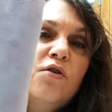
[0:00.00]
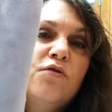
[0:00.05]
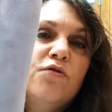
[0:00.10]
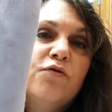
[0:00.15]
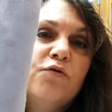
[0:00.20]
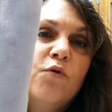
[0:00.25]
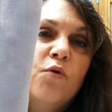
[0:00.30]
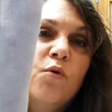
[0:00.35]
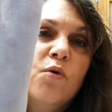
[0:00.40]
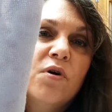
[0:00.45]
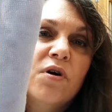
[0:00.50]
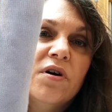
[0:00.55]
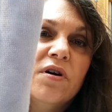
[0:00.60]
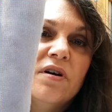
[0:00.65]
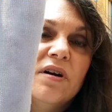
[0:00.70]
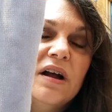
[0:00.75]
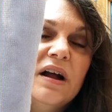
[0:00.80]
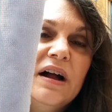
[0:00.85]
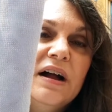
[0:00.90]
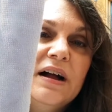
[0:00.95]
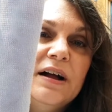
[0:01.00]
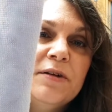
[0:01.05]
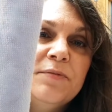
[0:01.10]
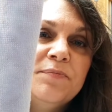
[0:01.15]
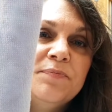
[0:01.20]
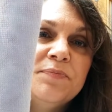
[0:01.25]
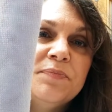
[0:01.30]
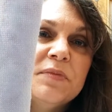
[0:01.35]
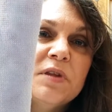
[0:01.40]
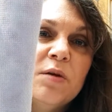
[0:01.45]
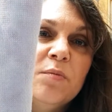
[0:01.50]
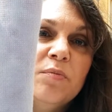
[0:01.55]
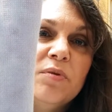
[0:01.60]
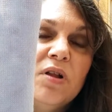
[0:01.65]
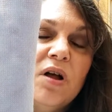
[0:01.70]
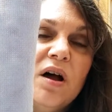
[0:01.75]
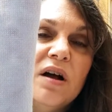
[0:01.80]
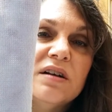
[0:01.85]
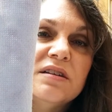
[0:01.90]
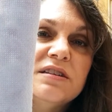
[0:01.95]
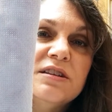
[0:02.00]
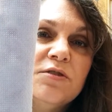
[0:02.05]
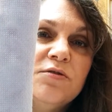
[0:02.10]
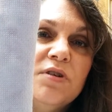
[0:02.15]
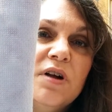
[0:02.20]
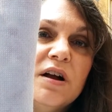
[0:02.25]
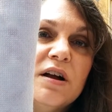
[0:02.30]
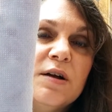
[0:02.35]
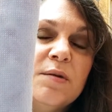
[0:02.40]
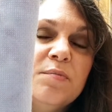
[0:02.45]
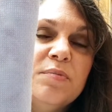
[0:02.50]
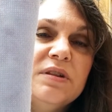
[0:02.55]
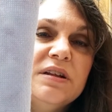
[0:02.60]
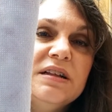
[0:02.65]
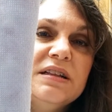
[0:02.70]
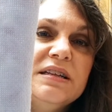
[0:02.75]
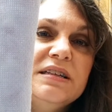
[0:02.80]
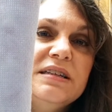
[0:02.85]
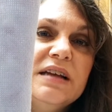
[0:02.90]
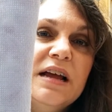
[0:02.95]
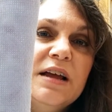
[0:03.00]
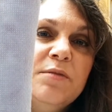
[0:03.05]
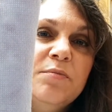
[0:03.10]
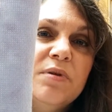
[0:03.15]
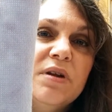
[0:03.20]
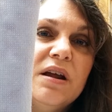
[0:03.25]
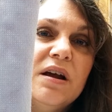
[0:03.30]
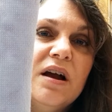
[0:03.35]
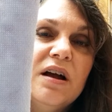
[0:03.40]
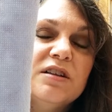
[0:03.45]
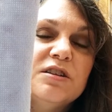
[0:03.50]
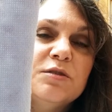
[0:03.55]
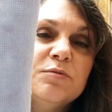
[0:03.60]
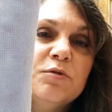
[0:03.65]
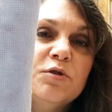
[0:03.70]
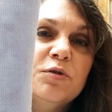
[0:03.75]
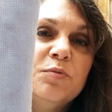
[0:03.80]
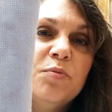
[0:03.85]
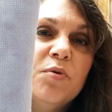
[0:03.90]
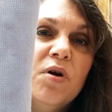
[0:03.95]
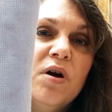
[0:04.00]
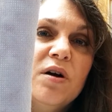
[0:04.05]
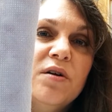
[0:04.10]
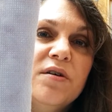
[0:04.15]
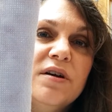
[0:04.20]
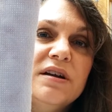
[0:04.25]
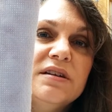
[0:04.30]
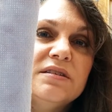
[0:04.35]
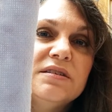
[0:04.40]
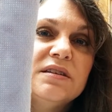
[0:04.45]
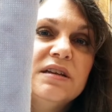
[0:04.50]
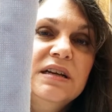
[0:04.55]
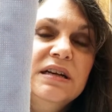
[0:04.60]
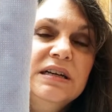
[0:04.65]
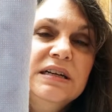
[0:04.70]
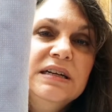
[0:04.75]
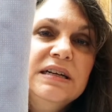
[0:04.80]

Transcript: four um, blocks. They're not completely done, but I got some good progress.